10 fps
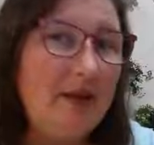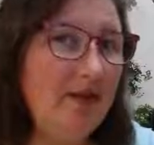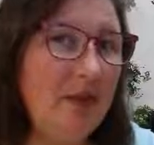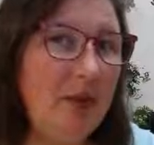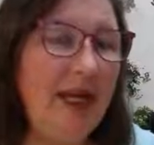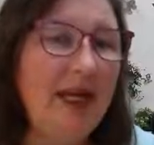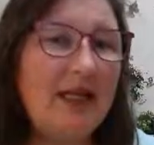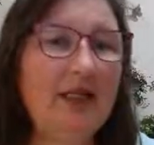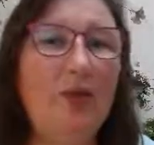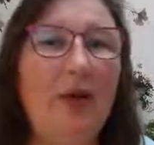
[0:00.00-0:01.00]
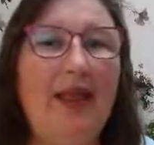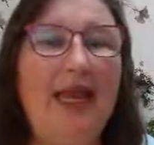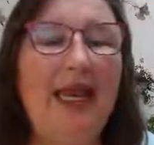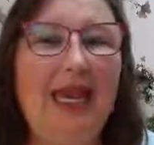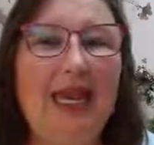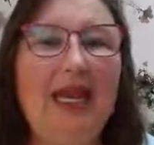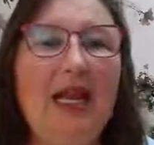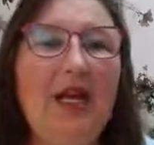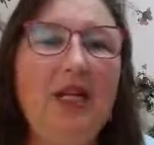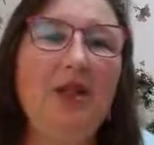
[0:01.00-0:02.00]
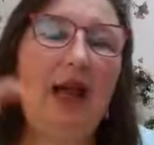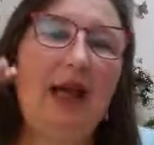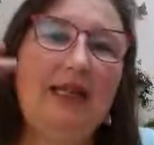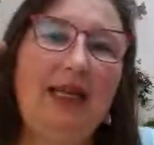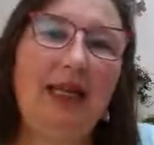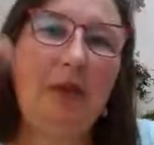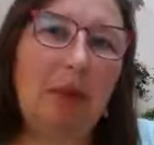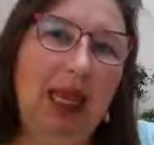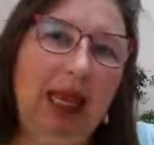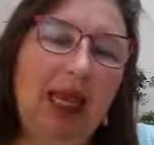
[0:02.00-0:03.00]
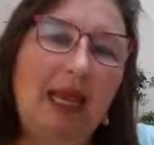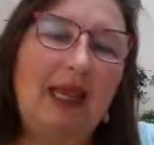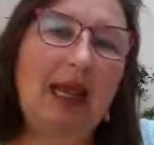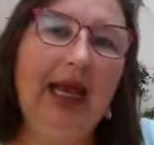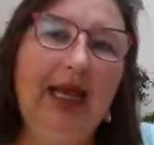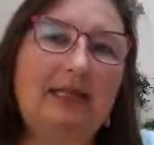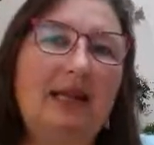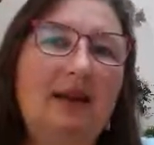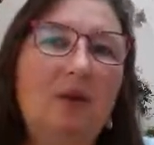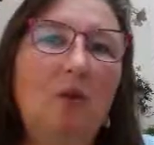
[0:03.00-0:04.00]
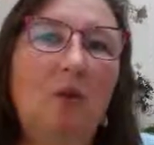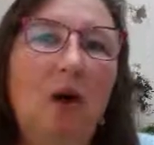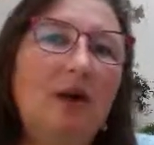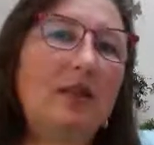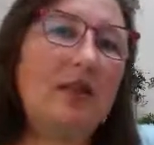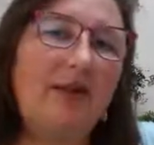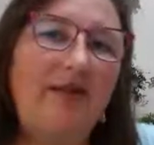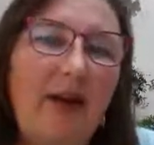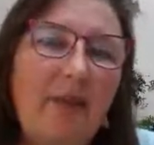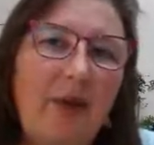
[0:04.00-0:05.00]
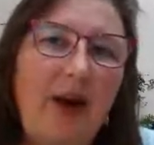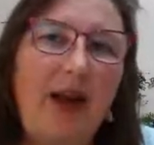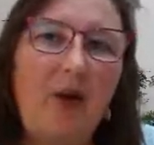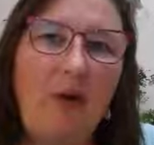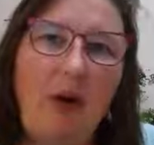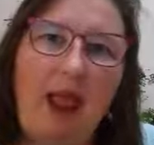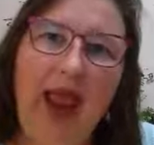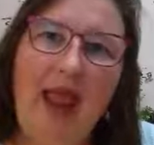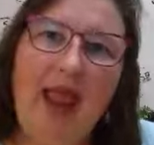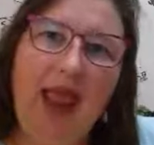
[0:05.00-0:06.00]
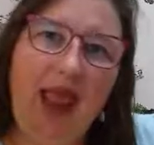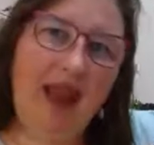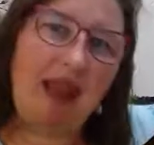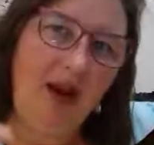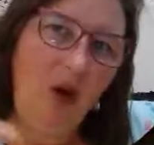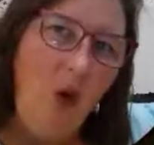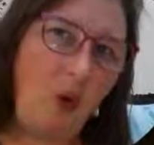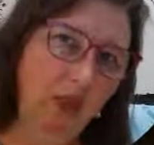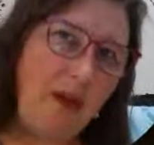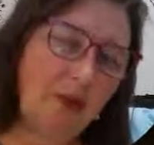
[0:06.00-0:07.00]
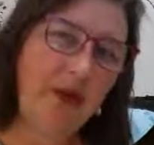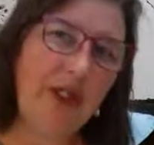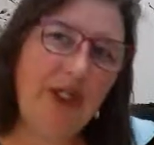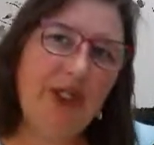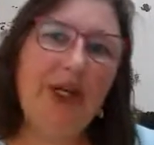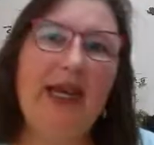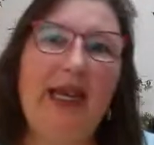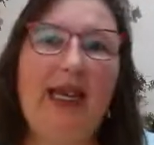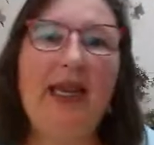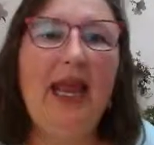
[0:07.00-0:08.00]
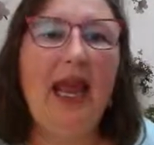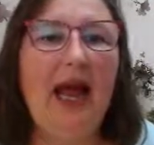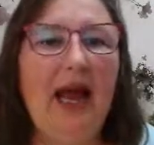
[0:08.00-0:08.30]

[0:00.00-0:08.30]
balls of the plants where they need it. So it acts like a blanket. Instead of the water just evaporating away, it can hold that moisture in.